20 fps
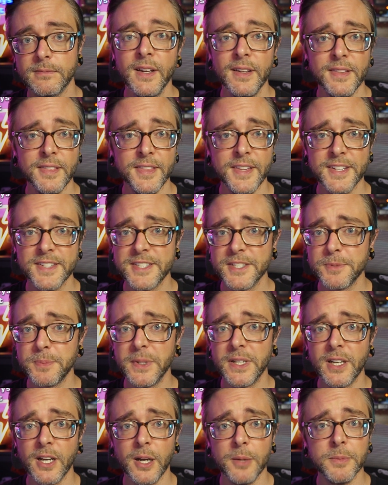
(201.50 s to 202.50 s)
This has
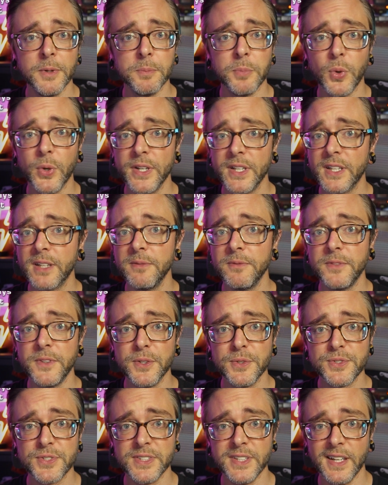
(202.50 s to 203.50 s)
become a point of
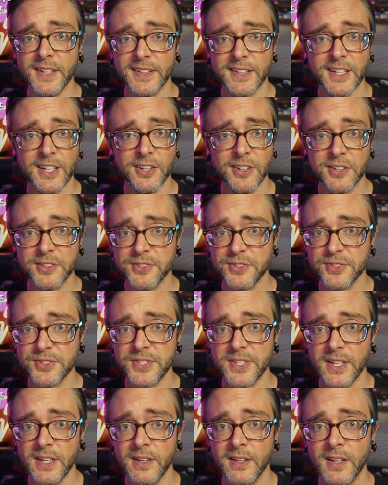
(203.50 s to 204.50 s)
confusion on the character
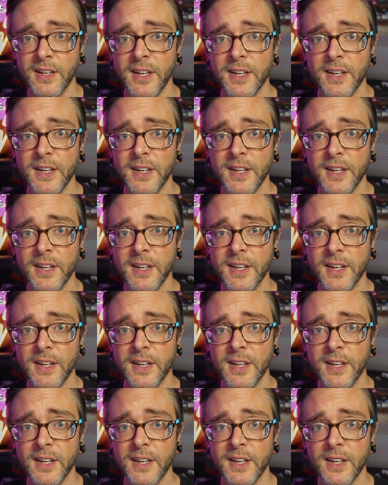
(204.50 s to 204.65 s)
sheet.